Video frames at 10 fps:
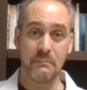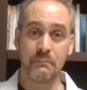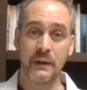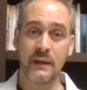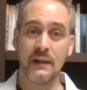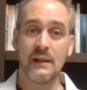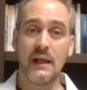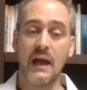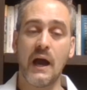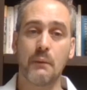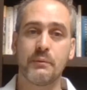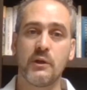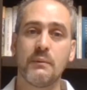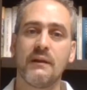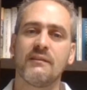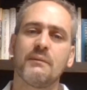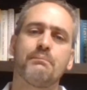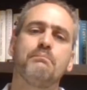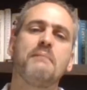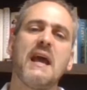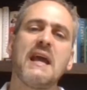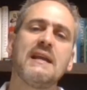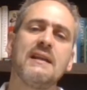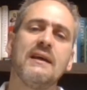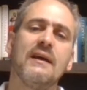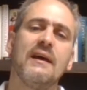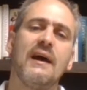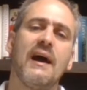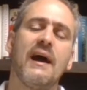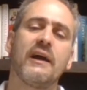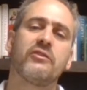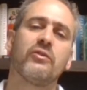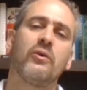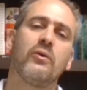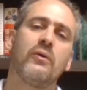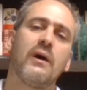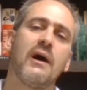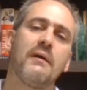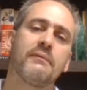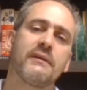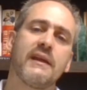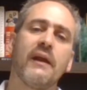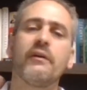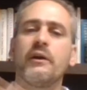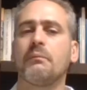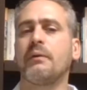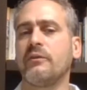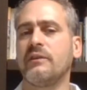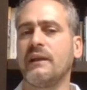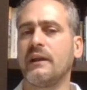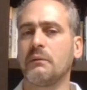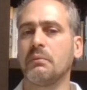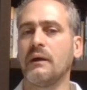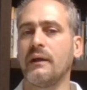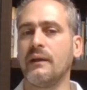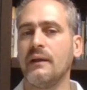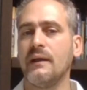But albumin is the main actual carrier protein in your blood.